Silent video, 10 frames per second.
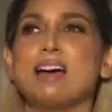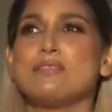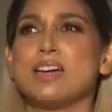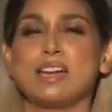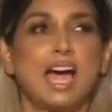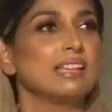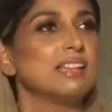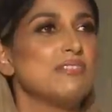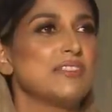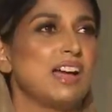love it. I
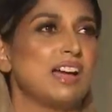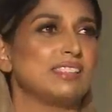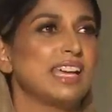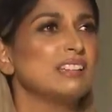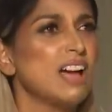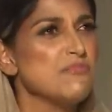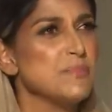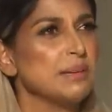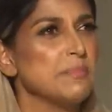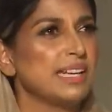love it. They love
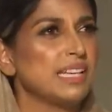me in my